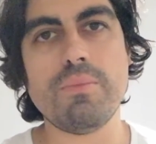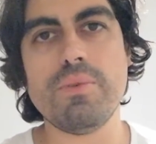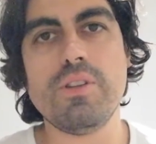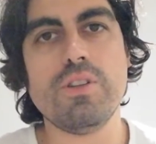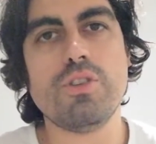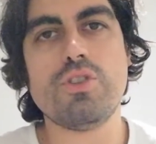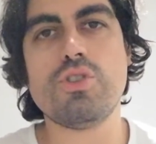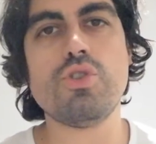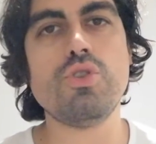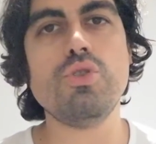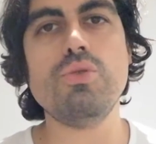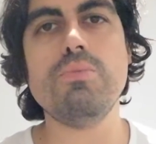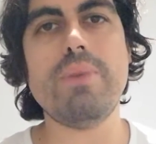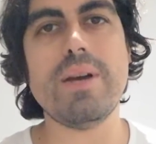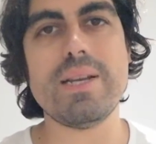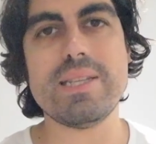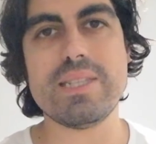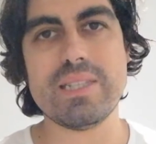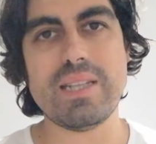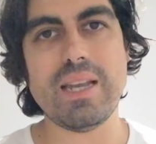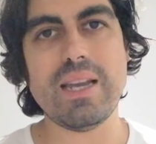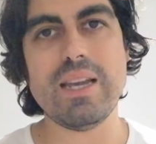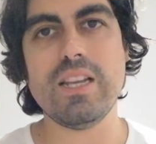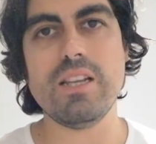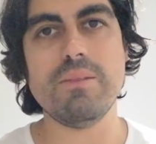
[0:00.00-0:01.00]
the two
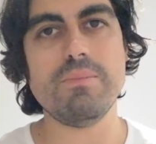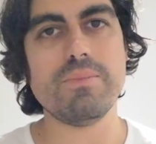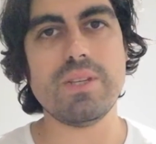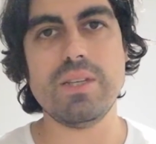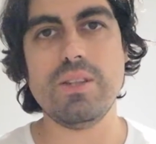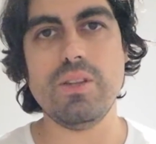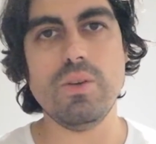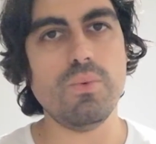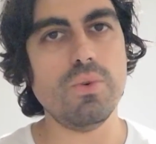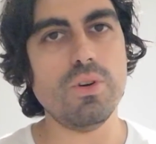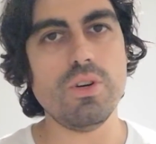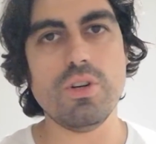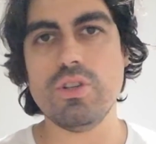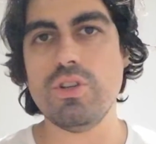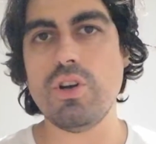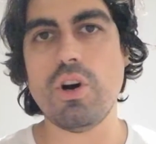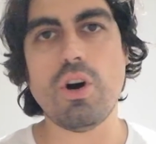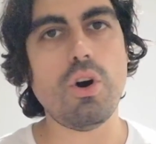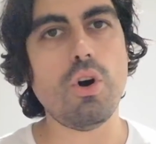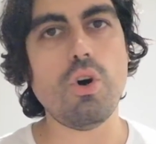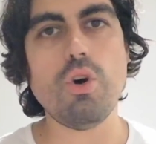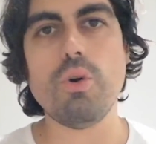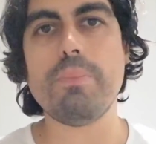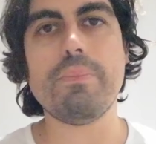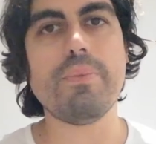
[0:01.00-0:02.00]
best stadiums in the world,
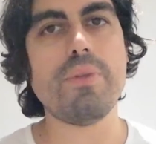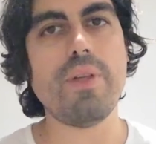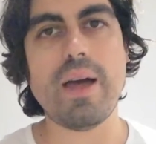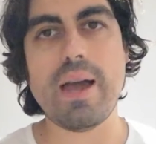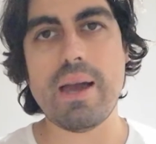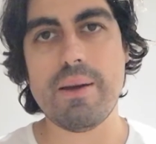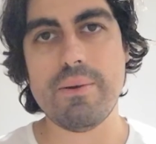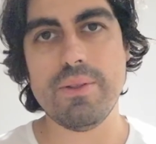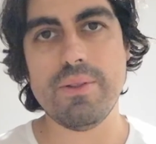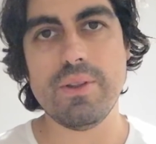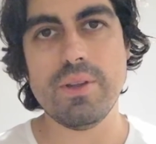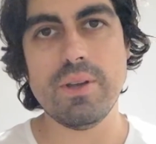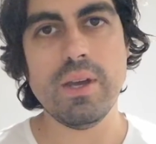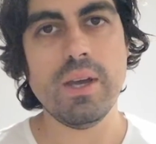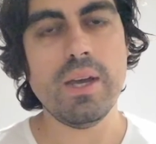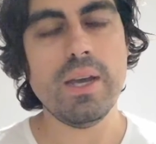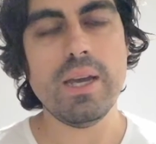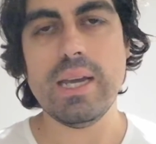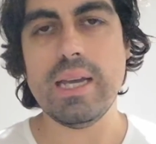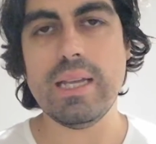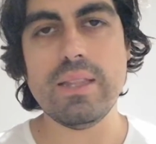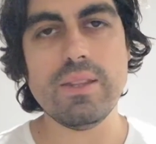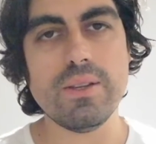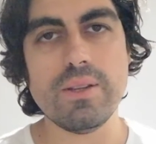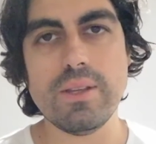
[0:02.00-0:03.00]
or up there
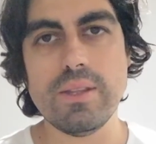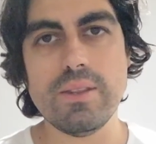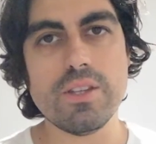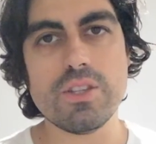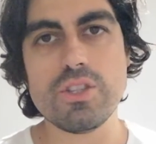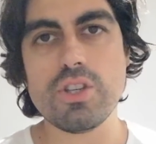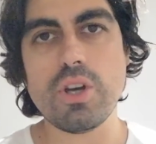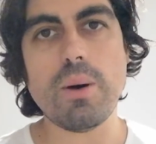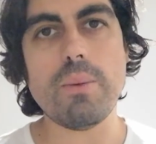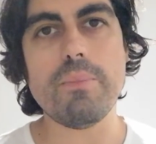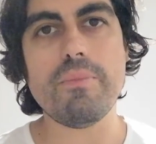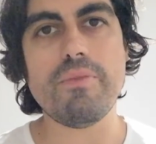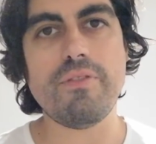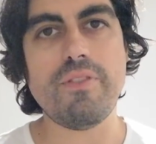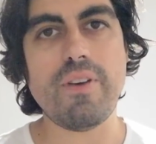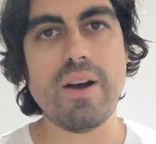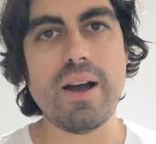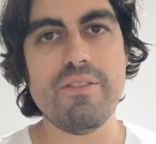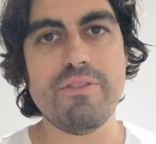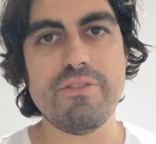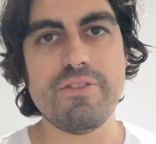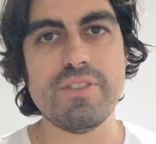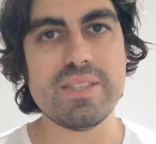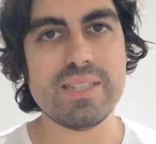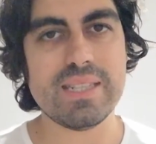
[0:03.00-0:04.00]
in the top
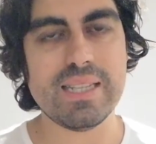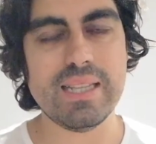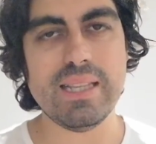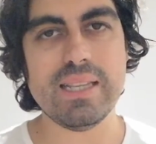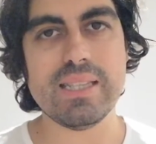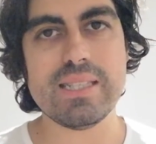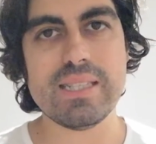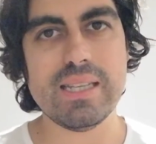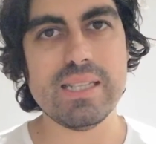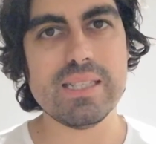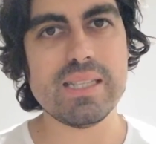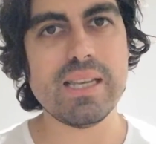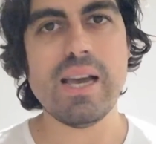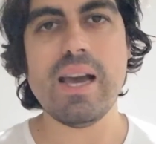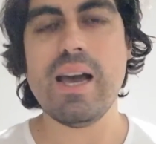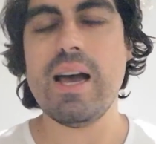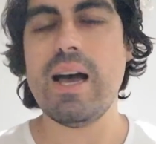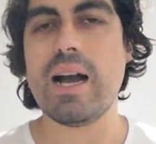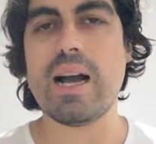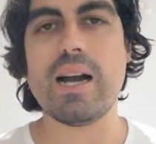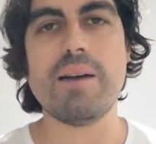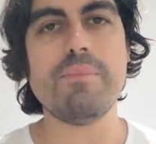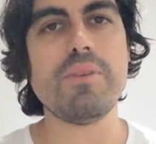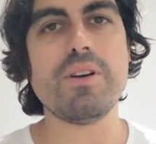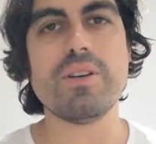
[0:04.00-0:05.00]
5 facilities.
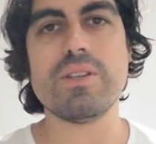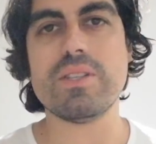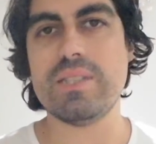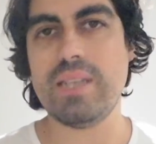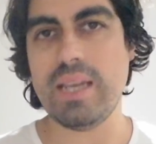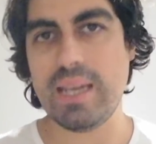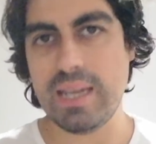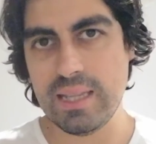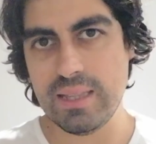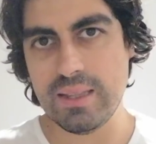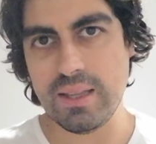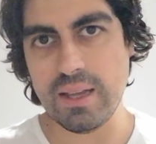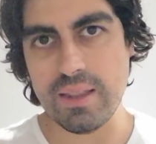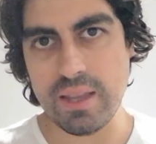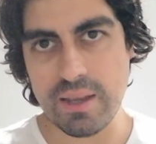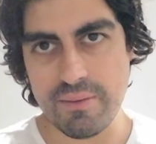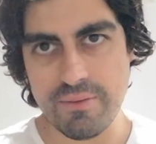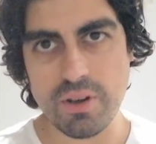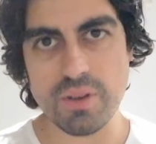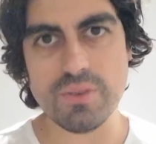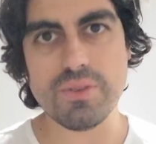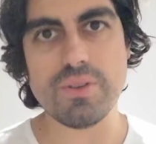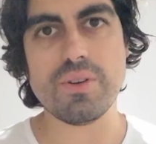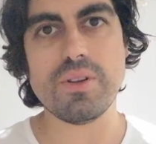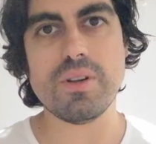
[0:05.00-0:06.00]
And I'm not saying that they've
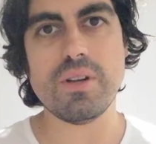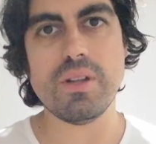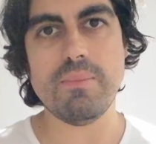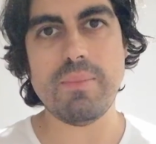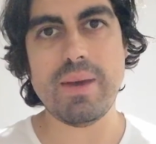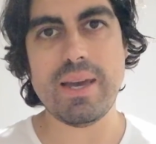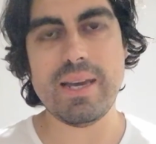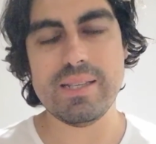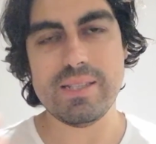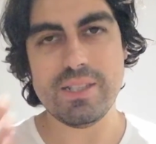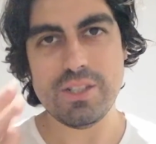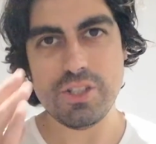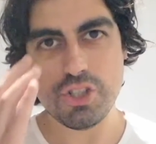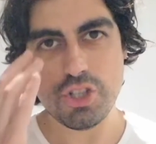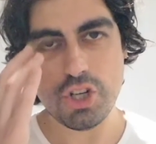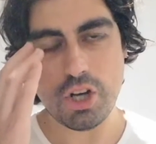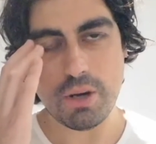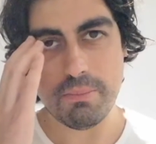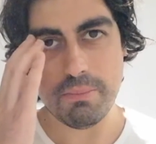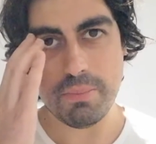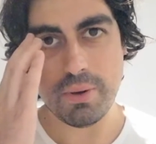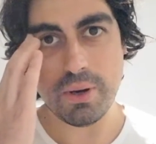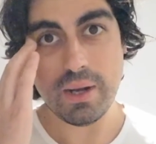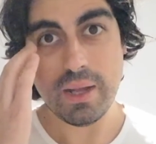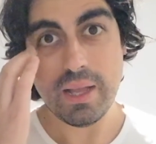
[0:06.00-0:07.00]
not done an amazing
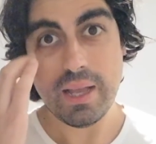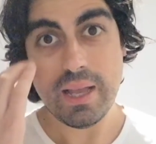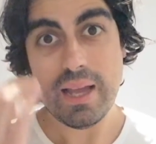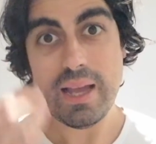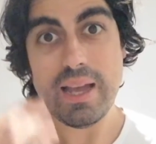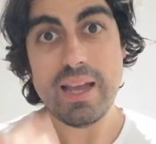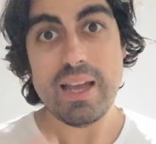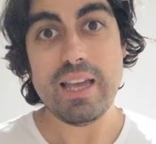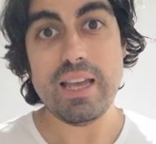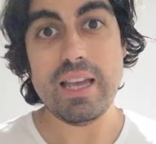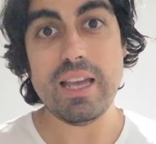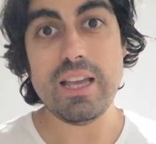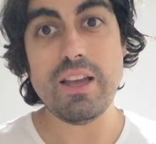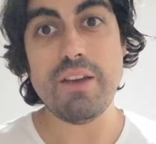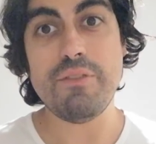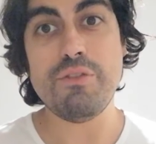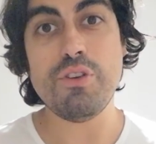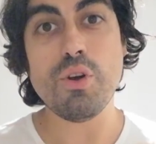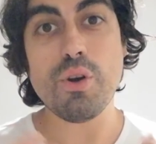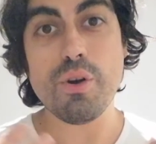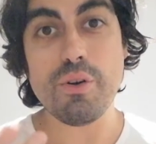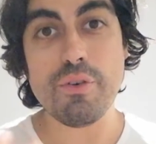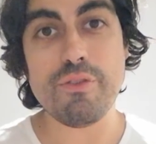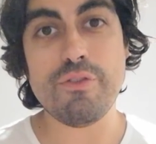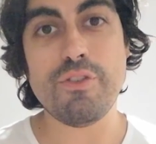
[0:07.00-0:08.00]
job, but if
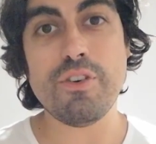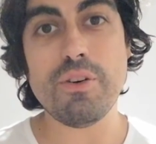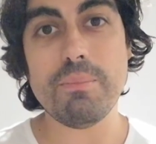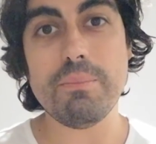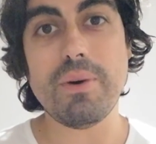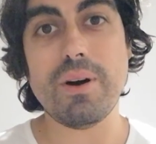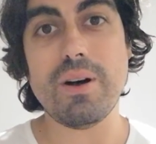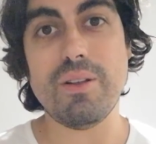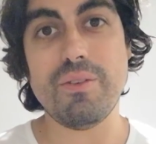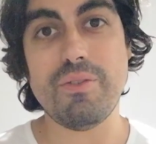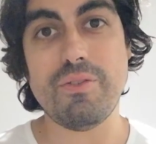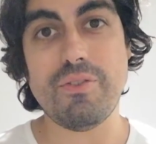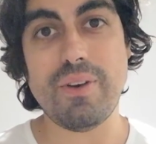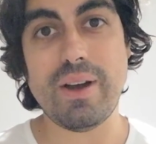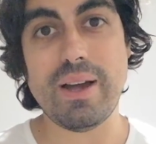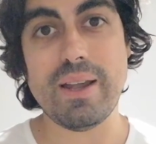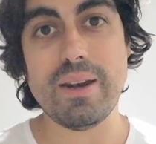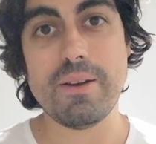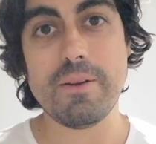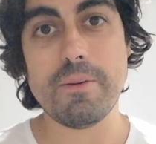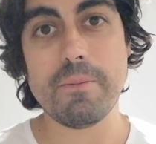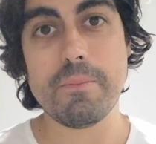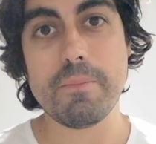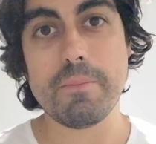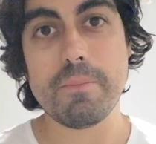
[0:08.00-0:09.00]
you're a football
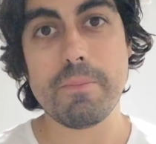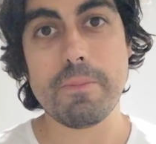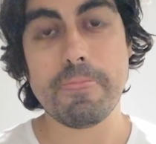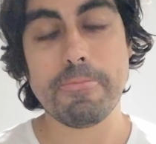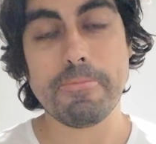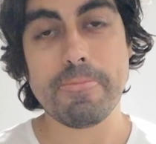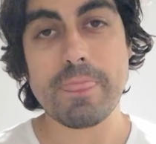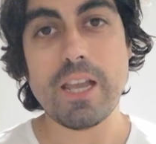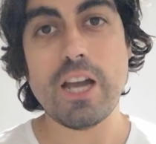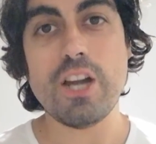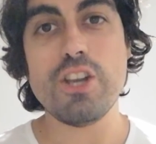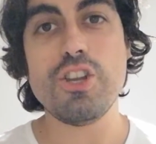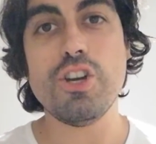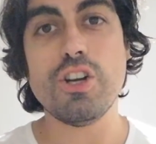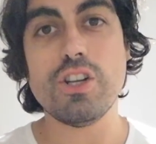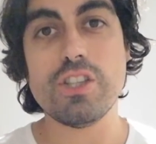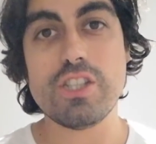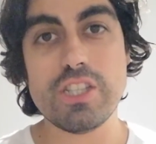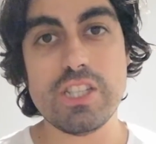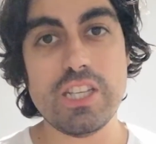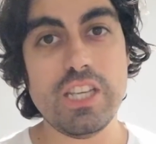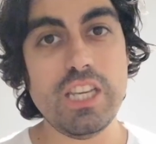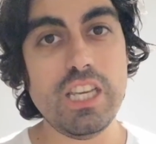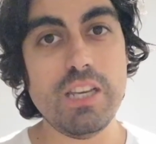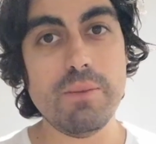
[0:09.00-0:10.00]
fan and your
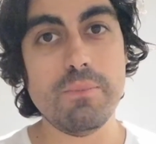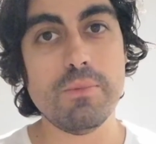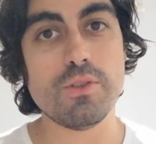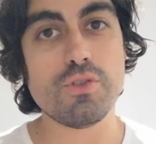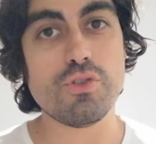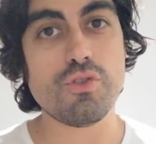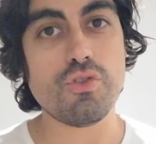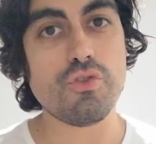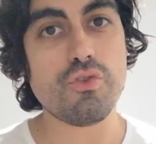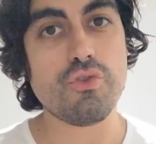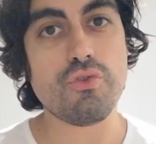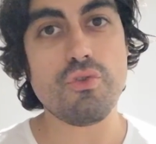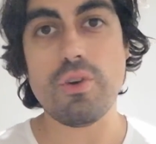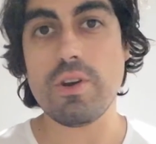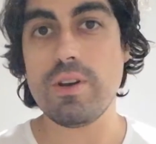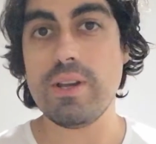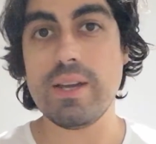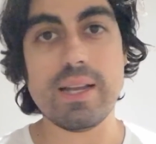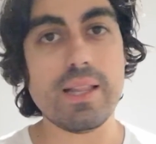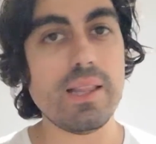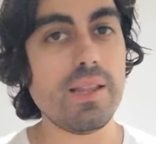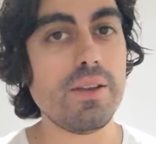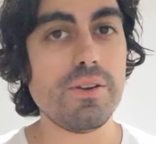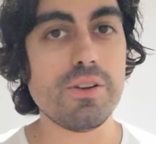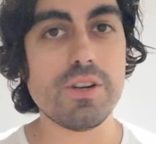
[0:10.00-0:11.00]
team is
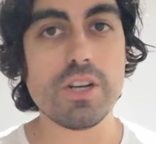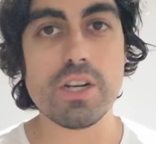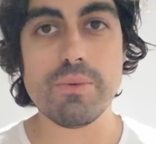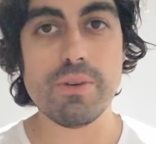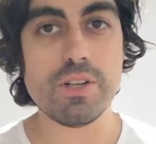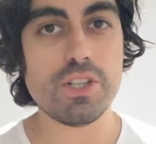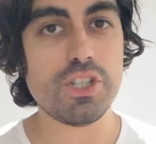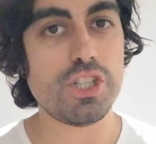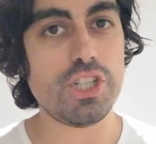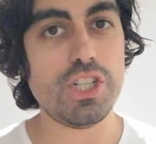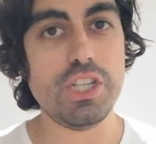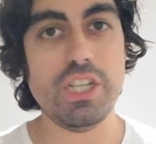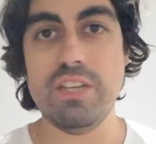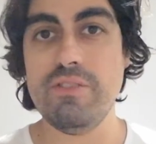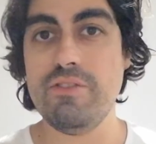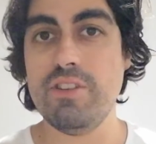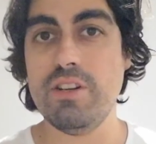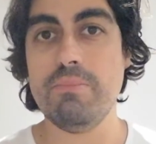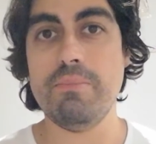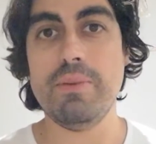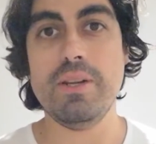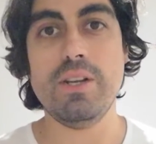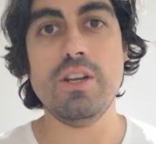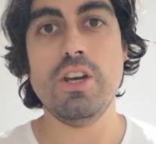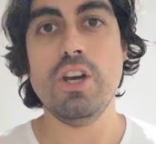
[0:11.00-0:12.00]
chronically underachieving,
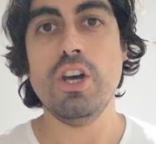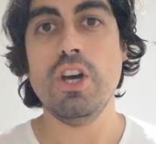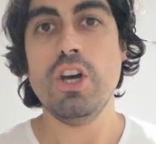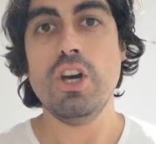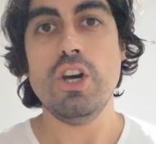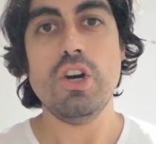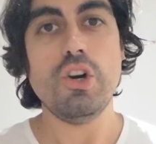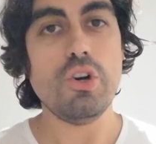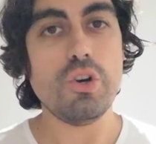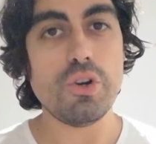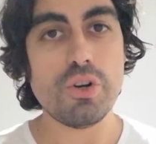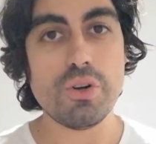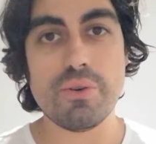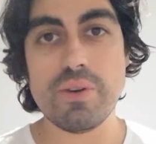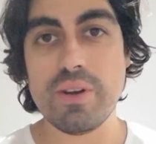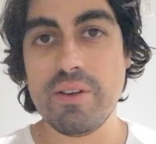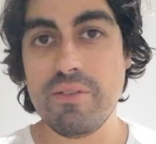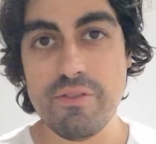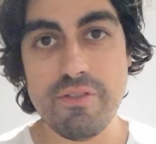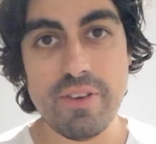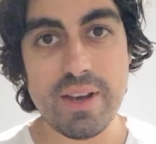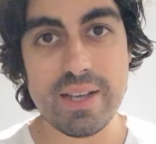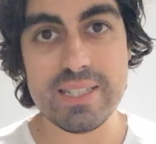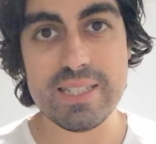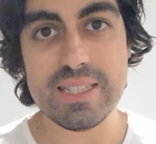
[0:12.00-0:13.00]
been
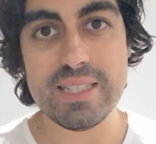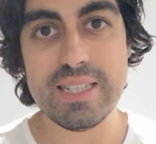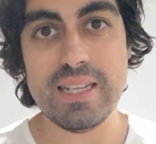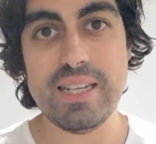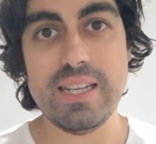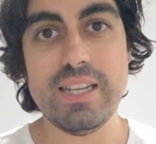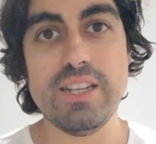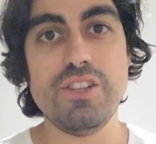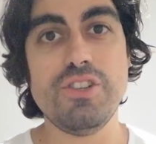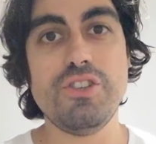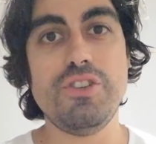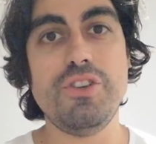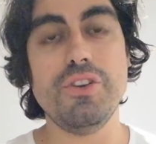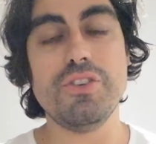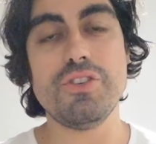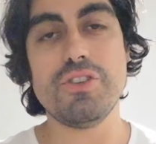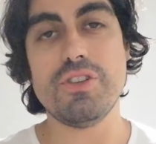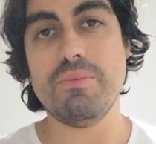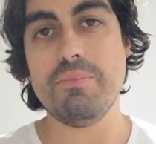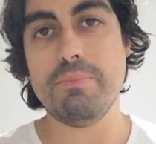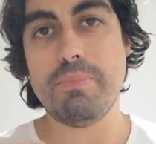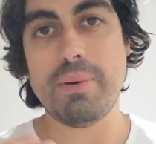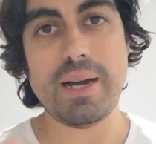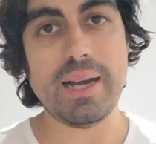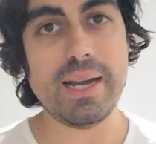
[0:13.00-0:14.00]
underinvested in,
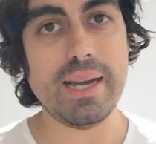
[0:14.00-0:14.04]
doesn't